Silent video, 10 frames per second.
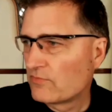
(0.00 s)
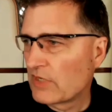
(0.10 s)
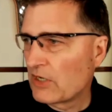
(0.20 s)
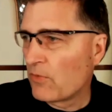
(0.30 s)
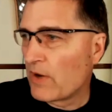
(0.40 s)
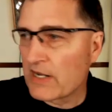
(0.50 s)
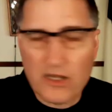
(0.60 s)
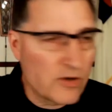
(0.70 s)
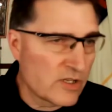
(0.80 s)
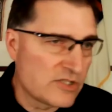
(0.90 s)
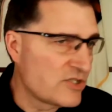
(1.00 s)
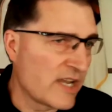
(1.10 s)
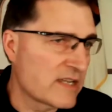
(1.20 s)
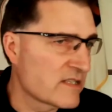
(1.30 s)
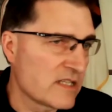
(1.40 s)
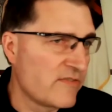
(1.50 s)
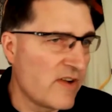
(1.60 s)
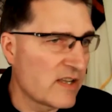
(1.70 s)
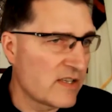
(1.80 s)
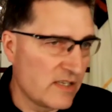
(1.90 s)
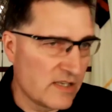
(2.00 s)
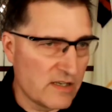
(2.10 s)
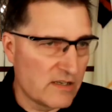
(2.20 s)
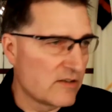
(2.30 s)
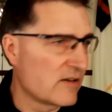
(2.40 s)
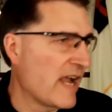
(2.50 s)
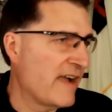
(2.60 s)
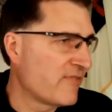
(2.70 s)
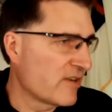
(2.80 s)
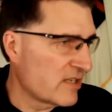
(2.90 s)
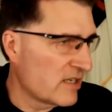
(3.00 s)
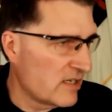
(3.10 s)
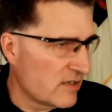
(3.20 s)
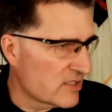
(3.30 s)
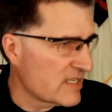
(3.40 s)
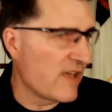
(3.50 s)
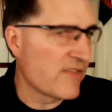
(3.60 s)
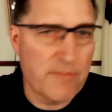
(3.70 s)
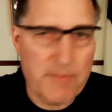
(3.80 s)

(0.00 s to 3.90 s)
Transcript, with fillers: I don't want to go to Czechoslovakia or Africa or South